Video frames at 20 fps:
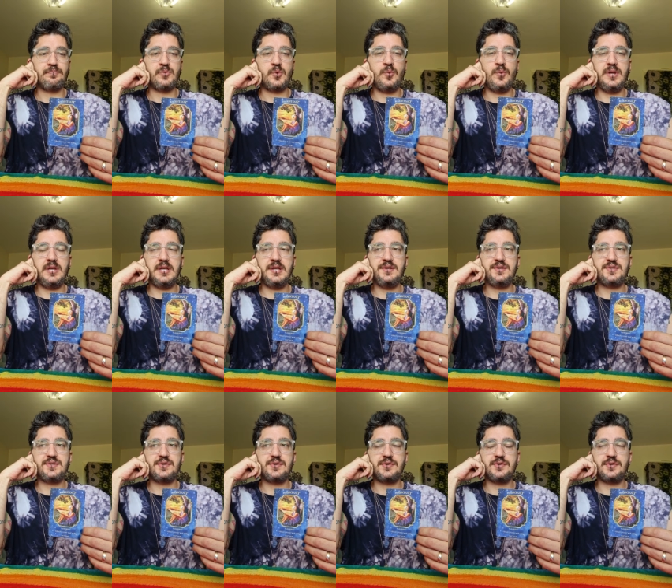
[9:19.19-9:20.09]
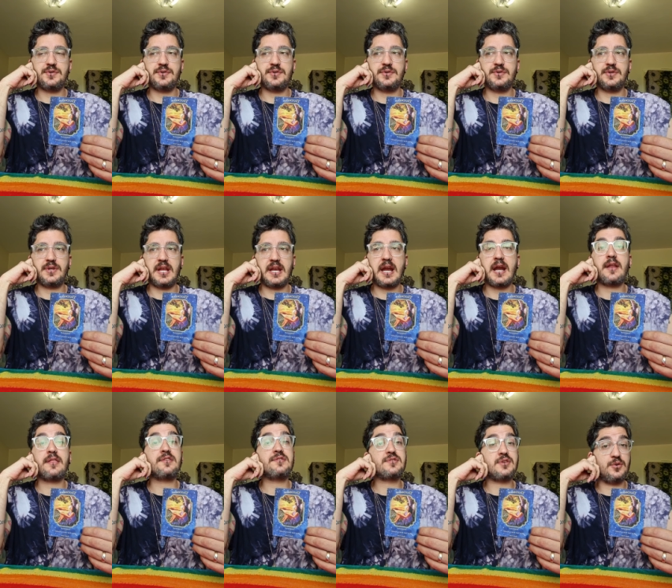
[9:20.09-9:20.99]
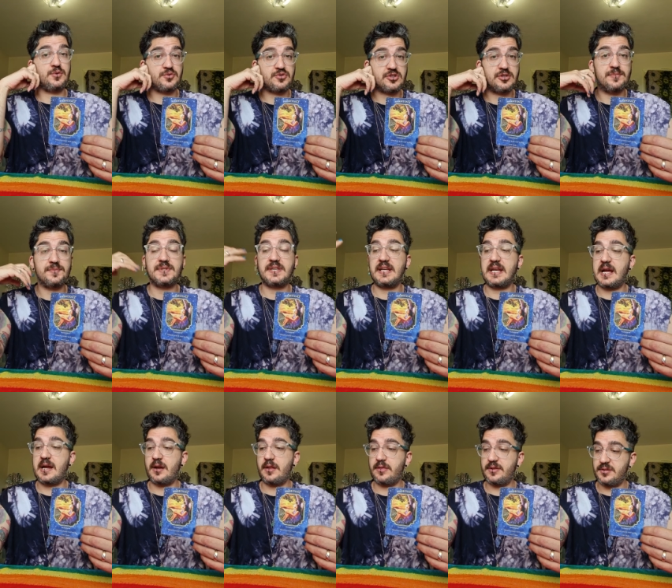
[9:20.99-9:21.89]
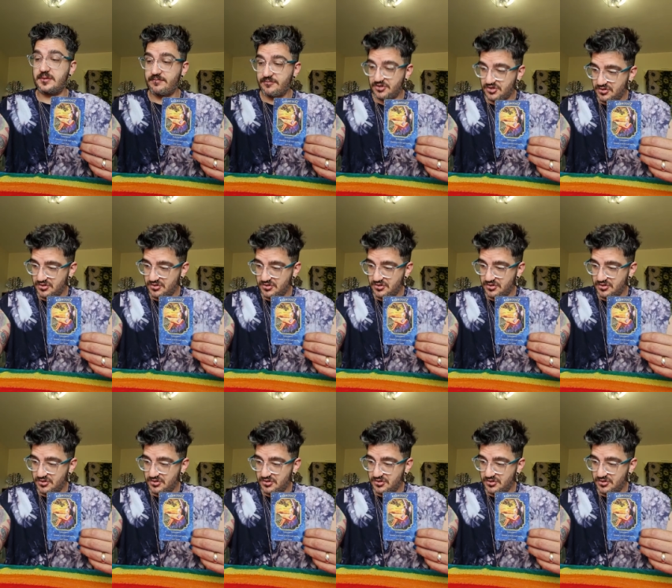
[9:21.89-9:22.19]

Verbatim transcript: We need to get out of the doldrums, get out of the